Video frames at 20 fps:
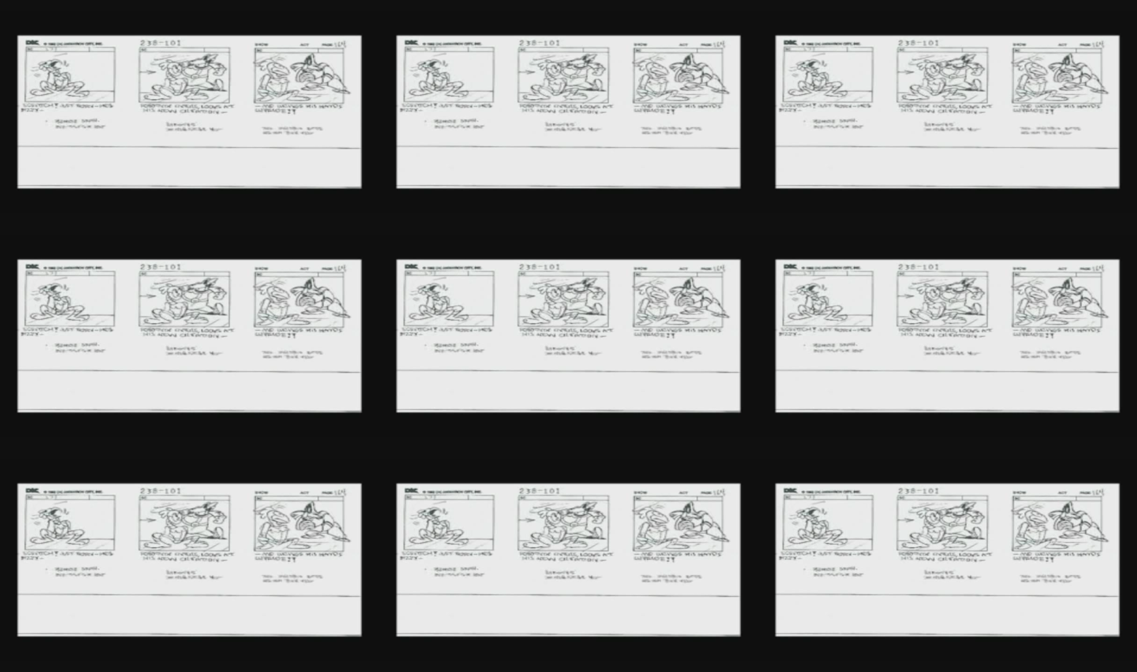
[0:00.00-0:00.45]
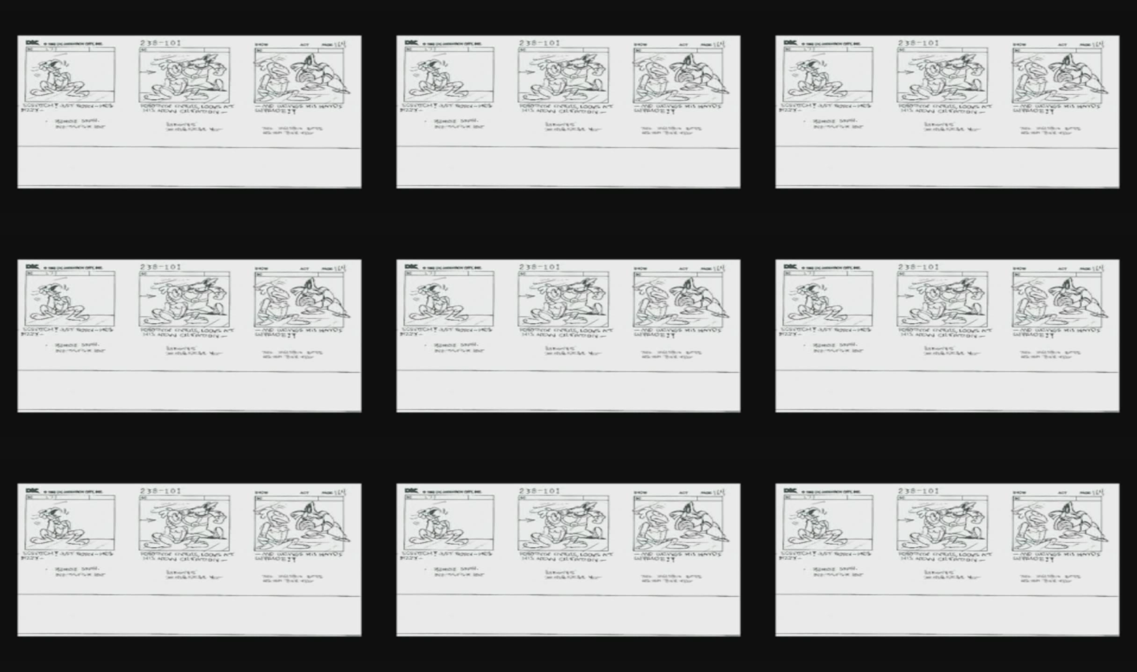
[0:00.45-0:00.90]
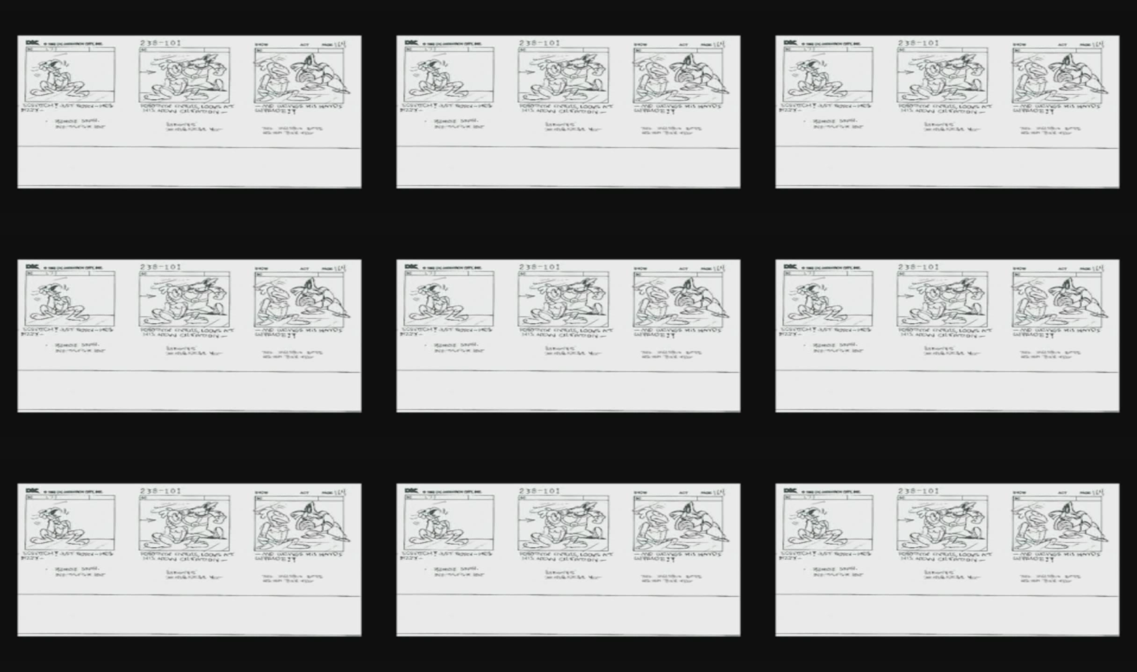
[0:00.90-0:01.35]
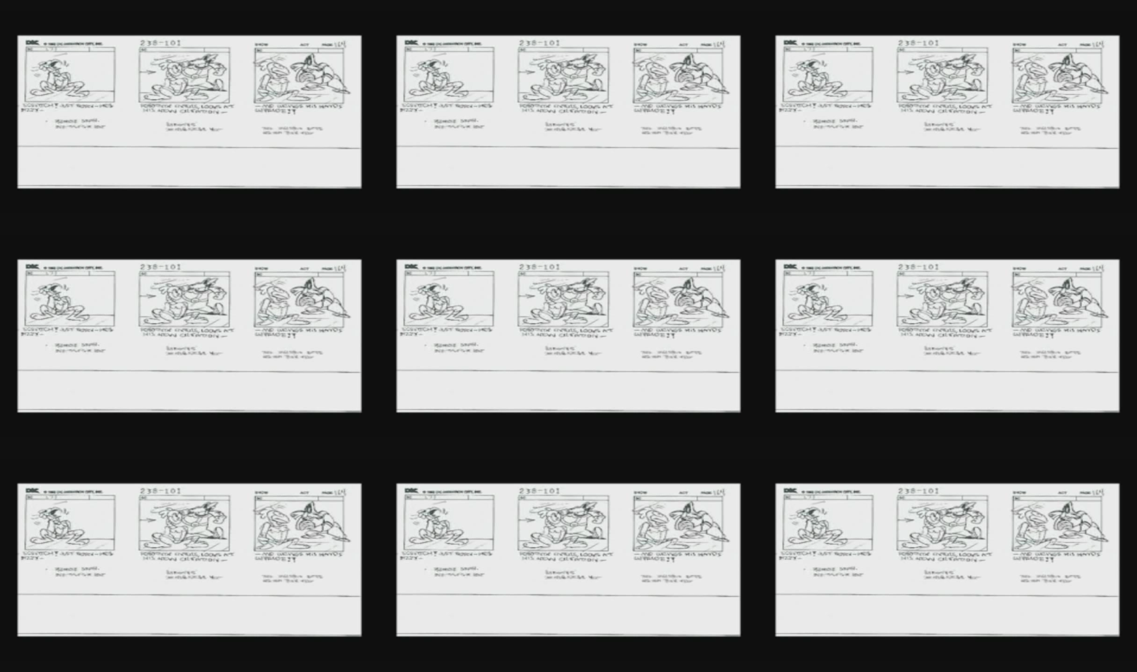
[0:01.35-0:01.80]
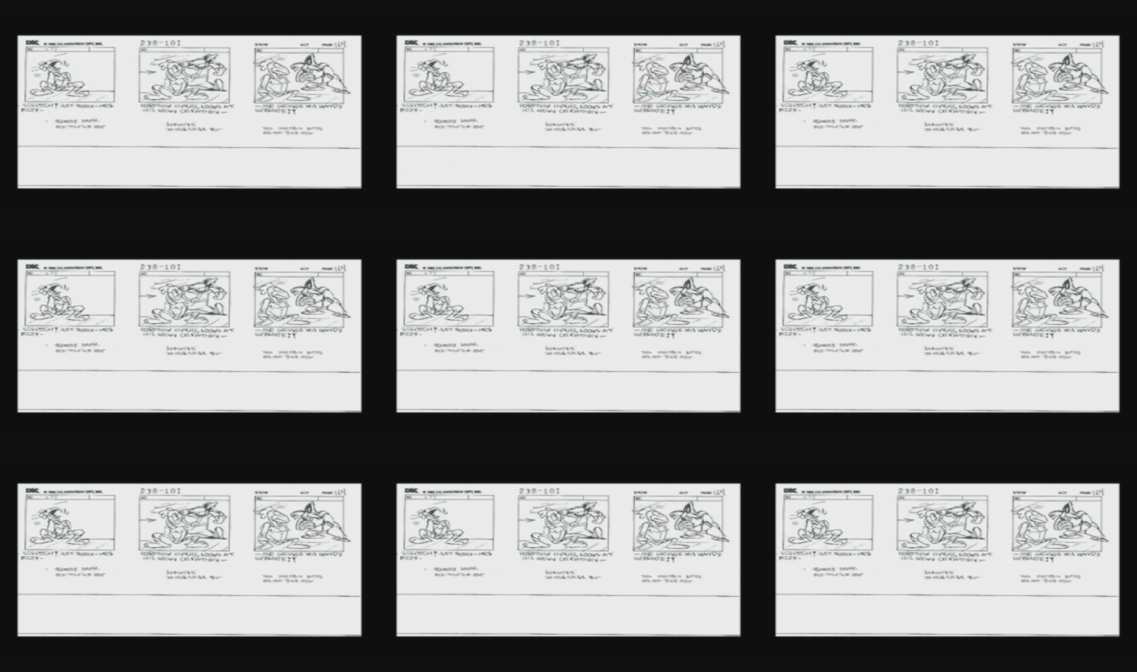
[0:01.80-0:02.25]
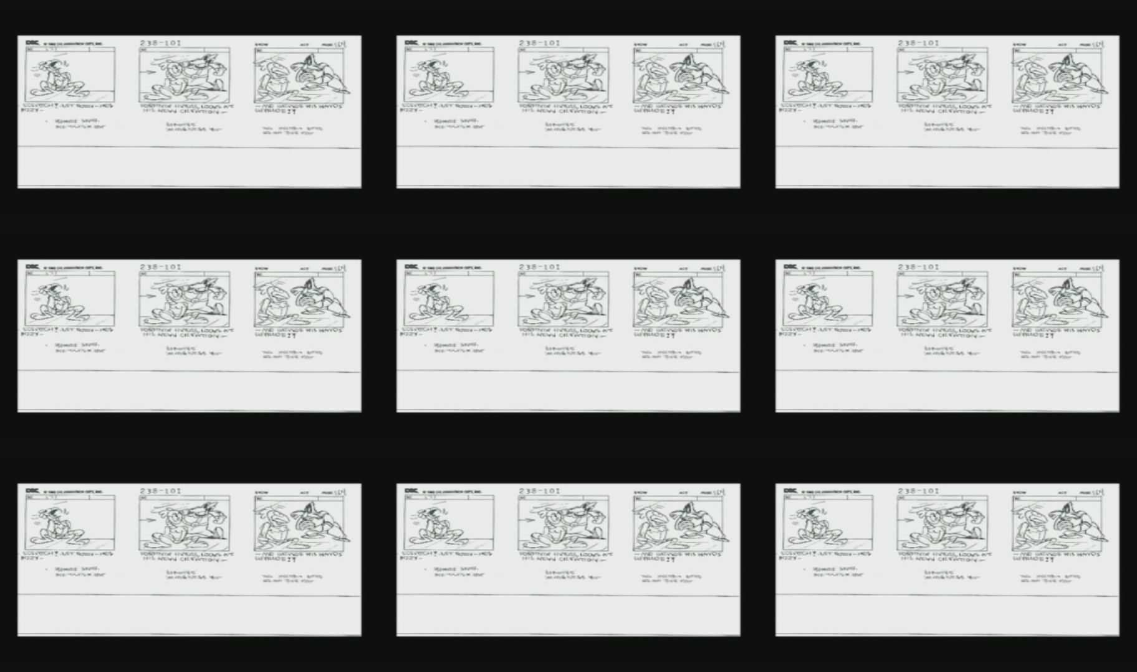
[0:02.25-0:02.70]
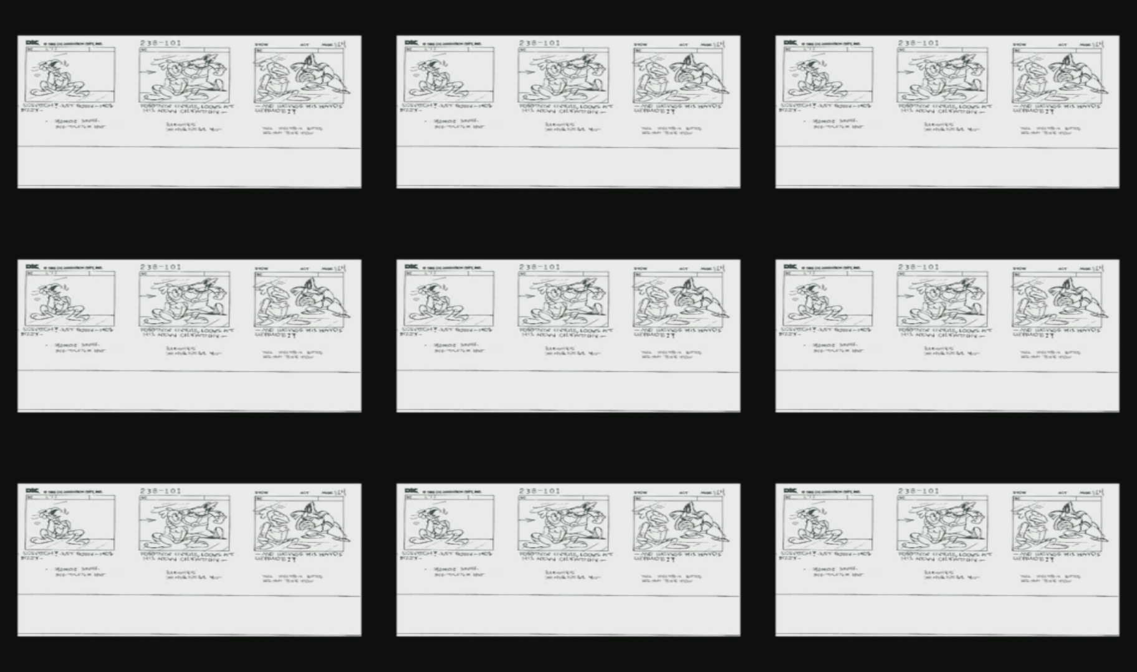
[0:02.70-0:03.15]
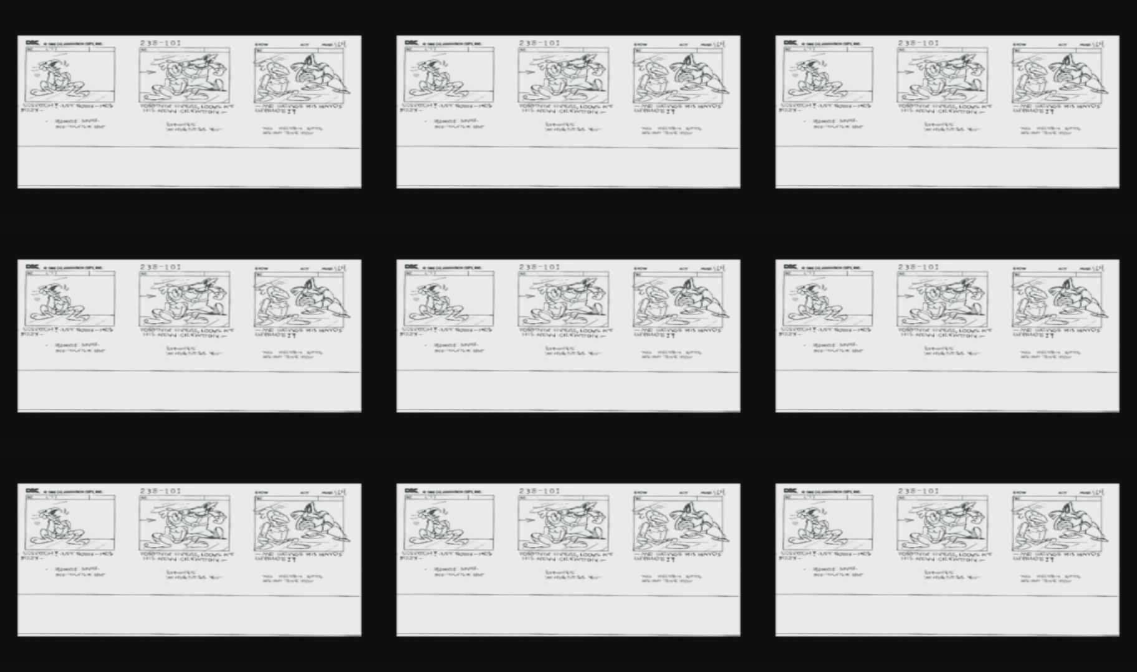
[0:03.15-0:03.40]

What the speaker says: Nobody's mouth can be seen.